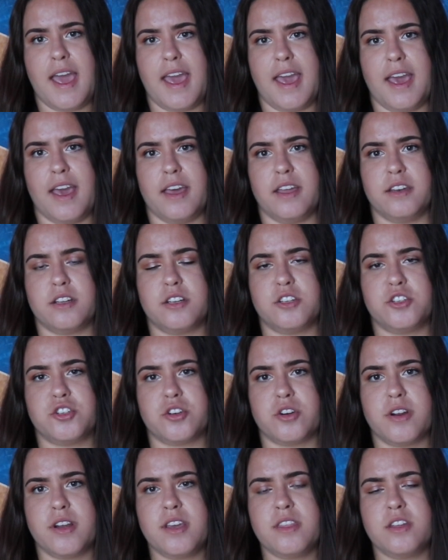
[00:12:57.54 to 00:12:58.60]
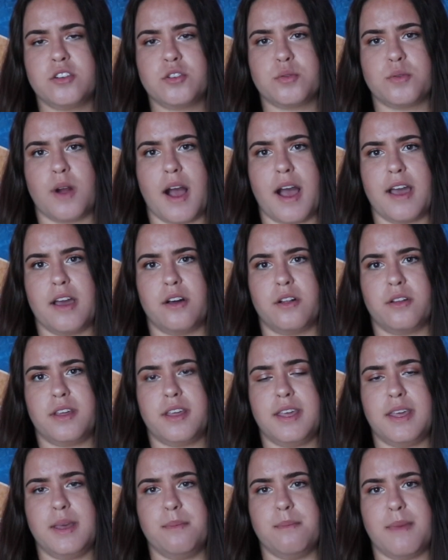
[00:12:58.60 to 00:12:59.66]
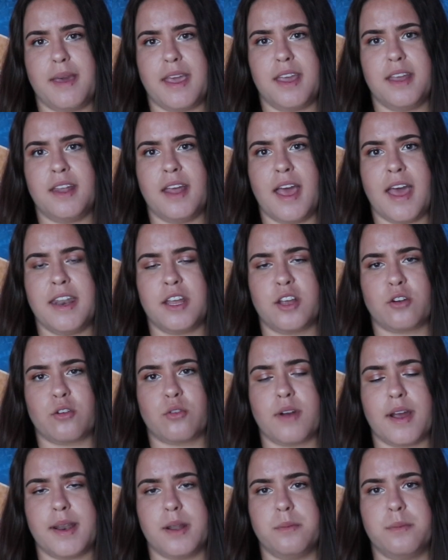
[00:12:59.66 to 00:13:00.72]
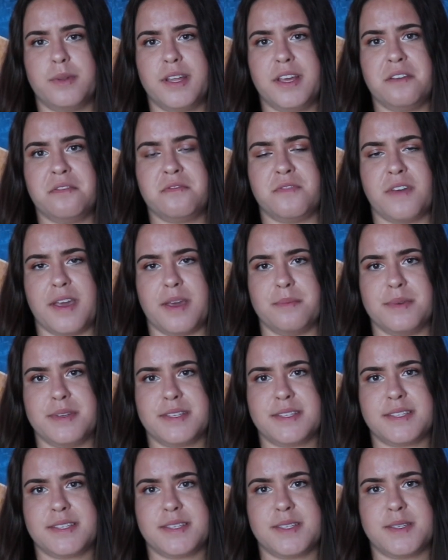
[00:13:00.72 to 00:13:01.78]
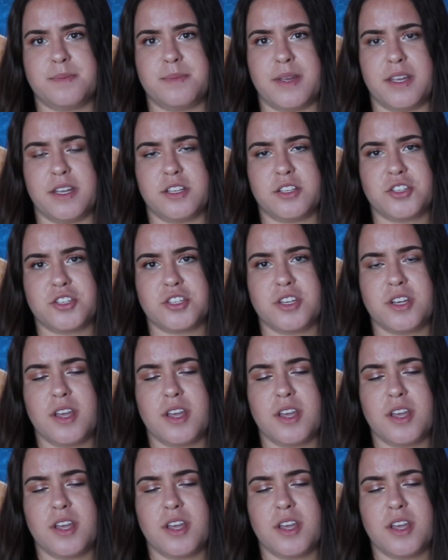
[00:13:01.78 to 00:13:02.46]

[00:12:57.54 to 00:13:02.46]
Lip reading: and during the trial he made an incredibly famous speech.